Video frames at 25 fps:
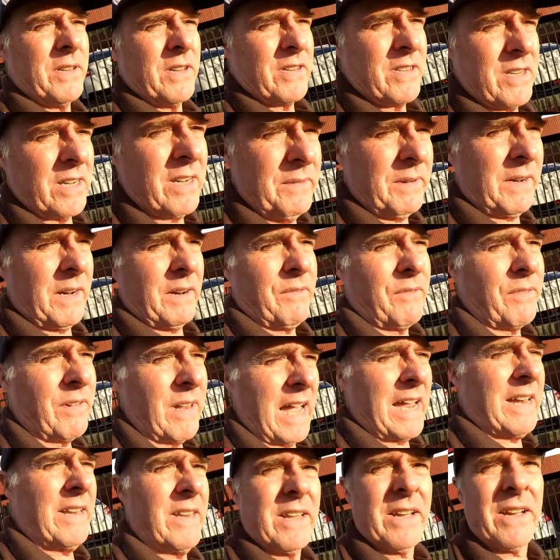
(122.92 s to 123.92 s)
see if you can
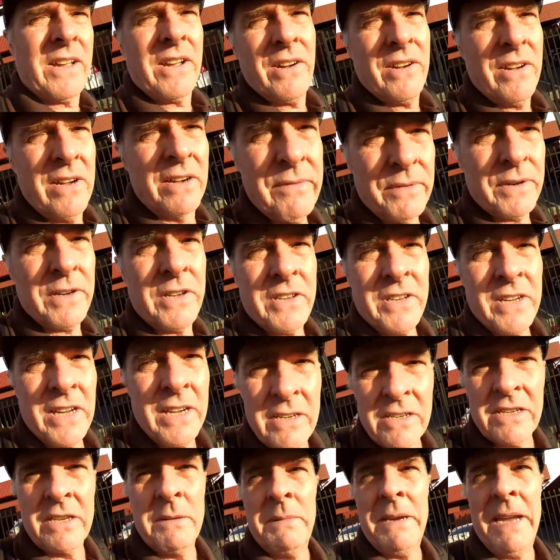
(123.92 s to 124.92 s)
flatten the curve, which
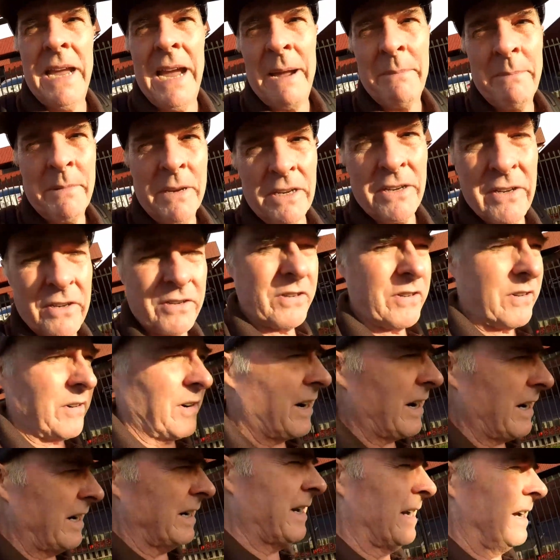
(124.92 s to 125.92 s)
seems to be happening in
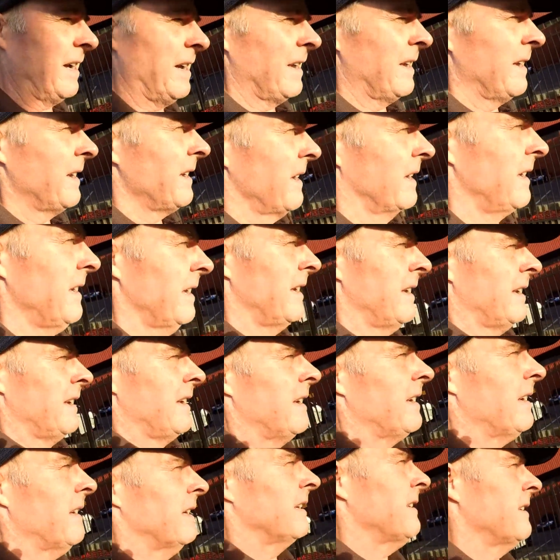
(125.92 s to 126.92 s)
Australia,
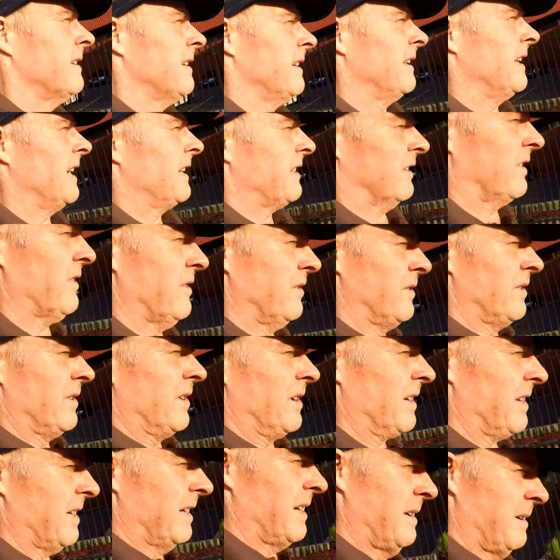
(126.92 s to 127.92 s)
so that's
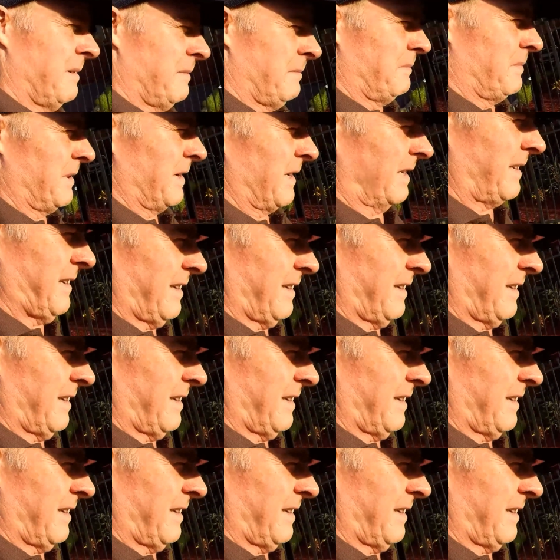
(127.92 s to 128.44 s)
good. But